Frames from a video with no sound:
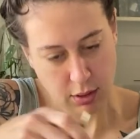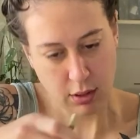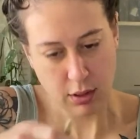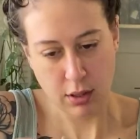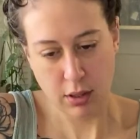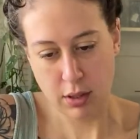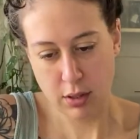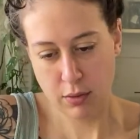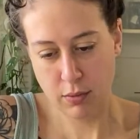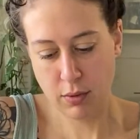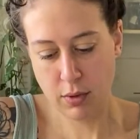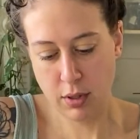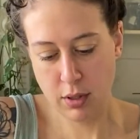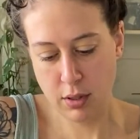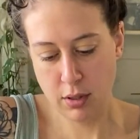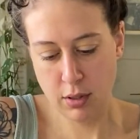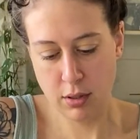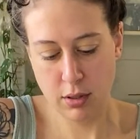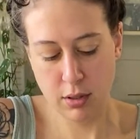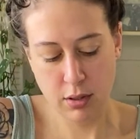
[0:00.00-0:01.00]
There's
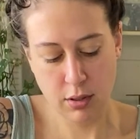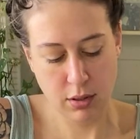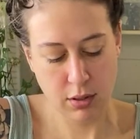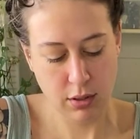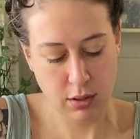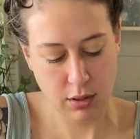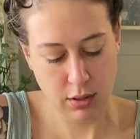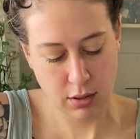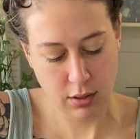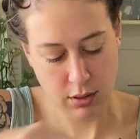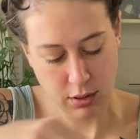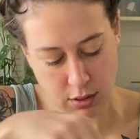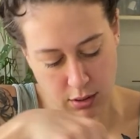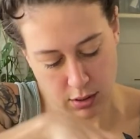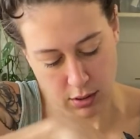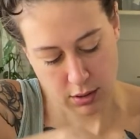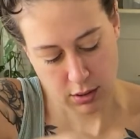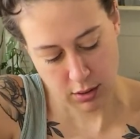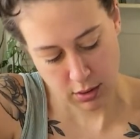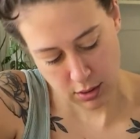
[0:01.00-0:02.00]
one.
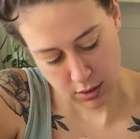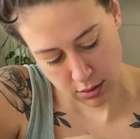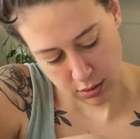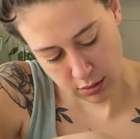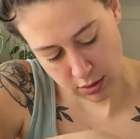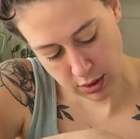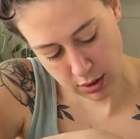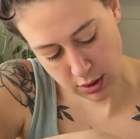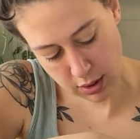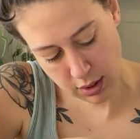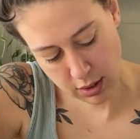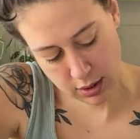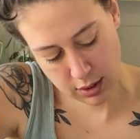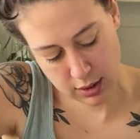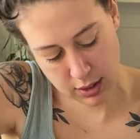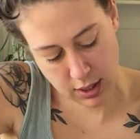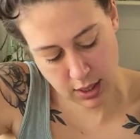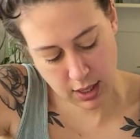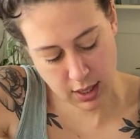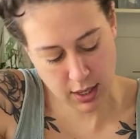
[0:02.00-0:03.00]
And on the other
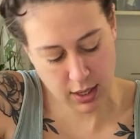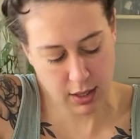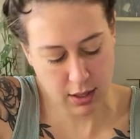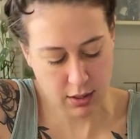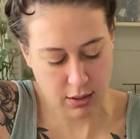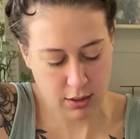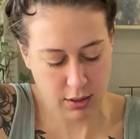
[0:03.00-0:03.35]
side,